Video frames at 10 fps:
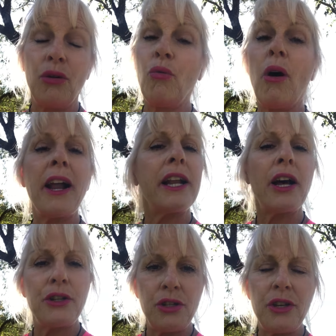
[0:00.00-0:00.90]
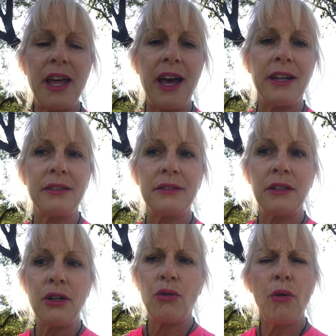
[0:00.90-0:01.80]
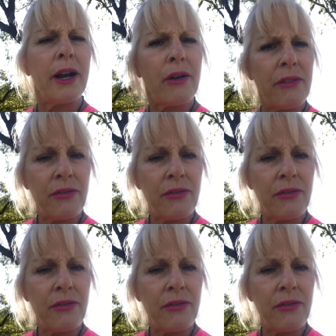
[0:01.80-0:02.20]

why did I do that why do I